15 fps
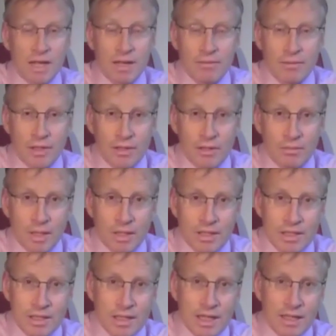men aren't very good at
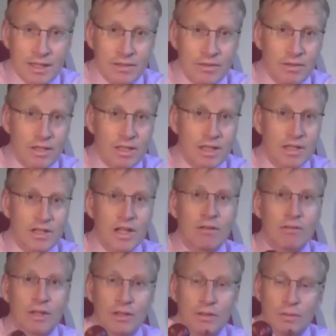multi-skilling, so I say
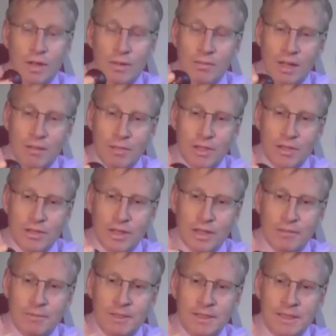generally do one plum at a
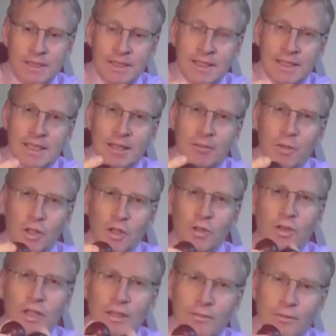time. And what
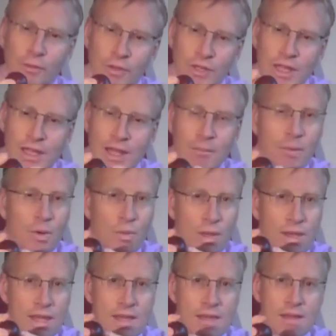you're looking for is a lump
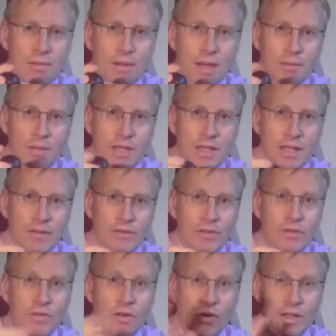within the plum itself,
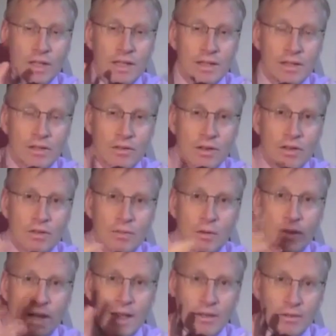so not in the scrotum
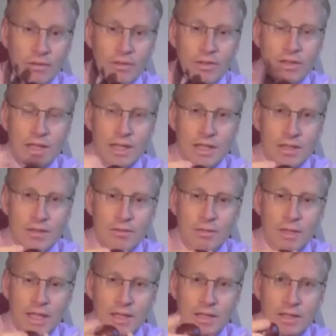around the testicle,
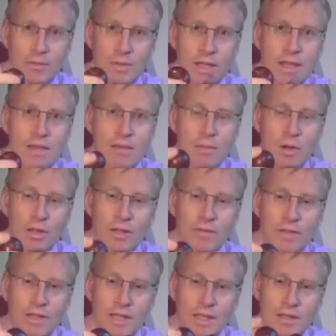but actually within the body
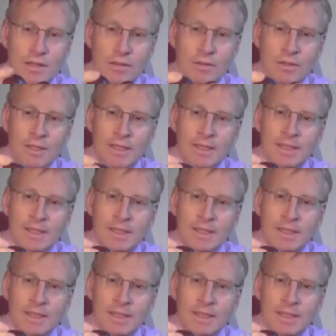of the testicle.